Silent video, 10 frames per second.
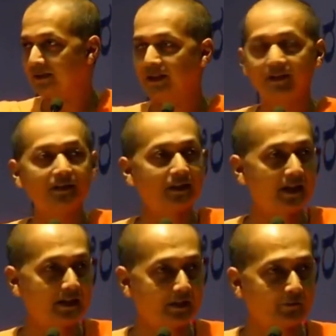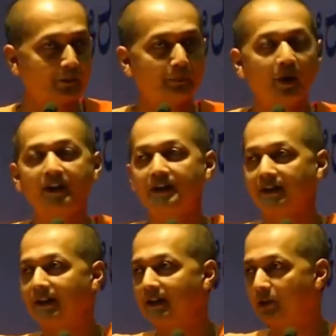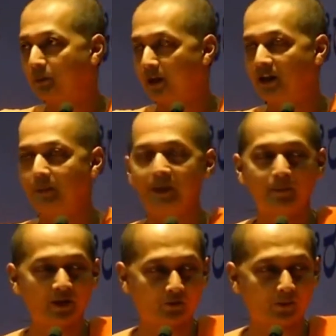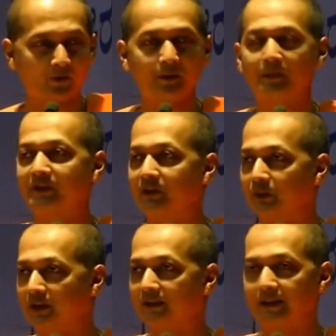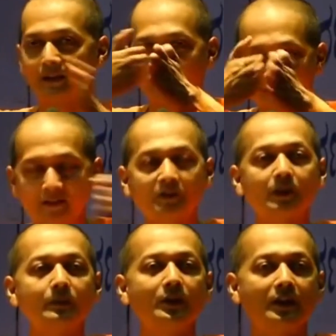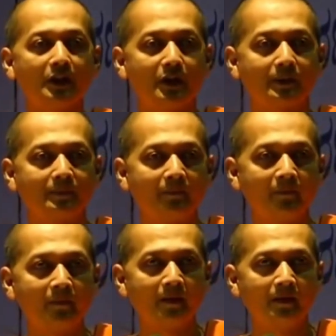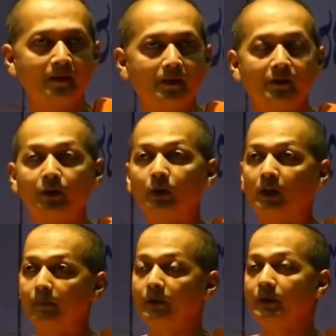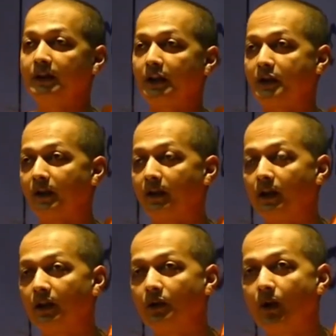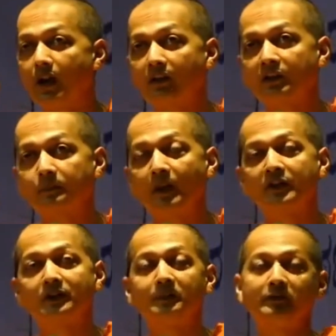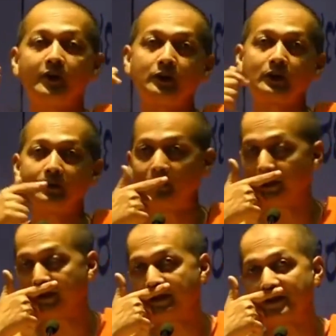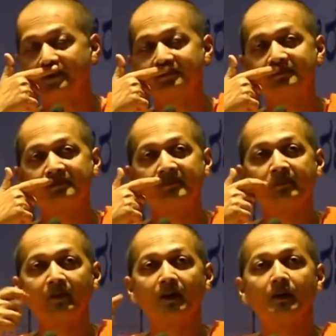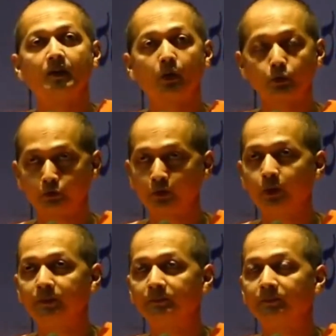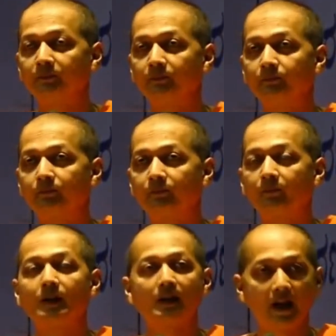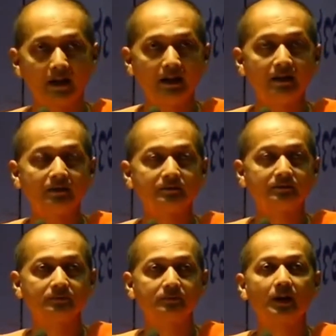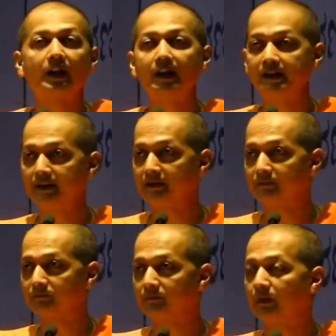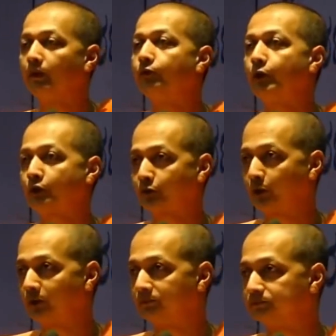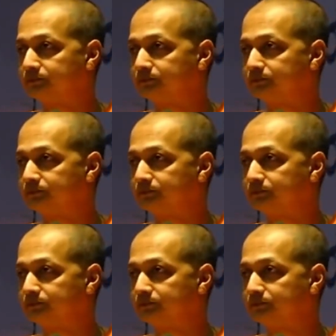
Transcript: Getting the idea from point A to point B means from one person to another. That is communication. So communication, you are responsible for your communication. Truthful, kind, clear, forceful.